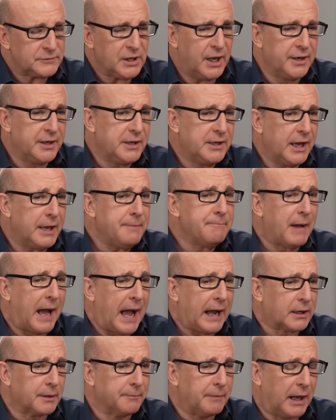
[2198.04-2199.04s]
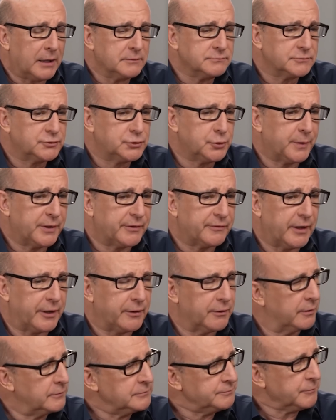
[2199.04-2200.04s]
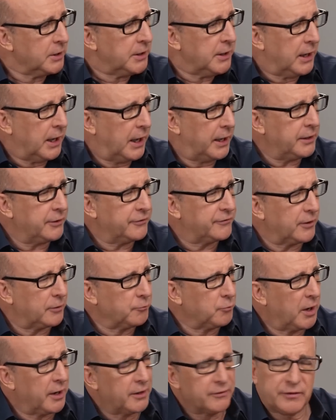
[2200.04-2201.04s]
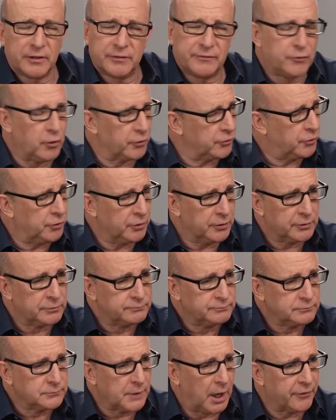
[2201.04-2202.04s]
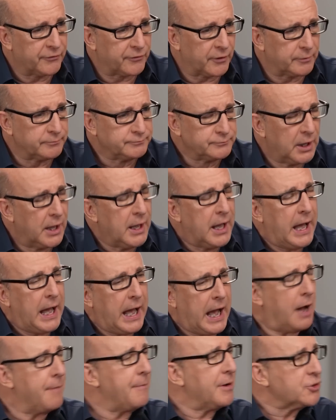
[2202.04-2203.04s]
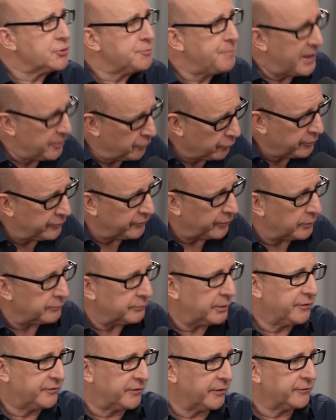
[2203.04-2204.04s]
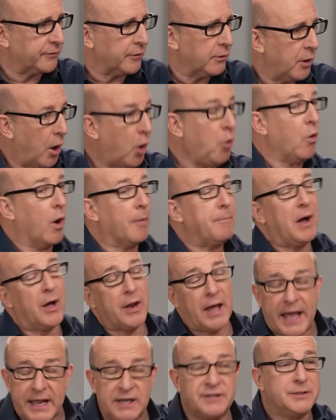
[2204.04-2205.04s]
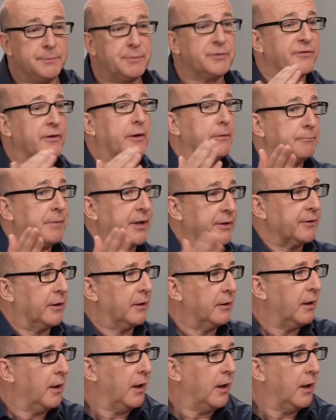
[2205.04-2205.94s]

And he came back about 2 weeks later, and he said, well, it's not cured. I said, how much better is it? He says, oh, about 80% better.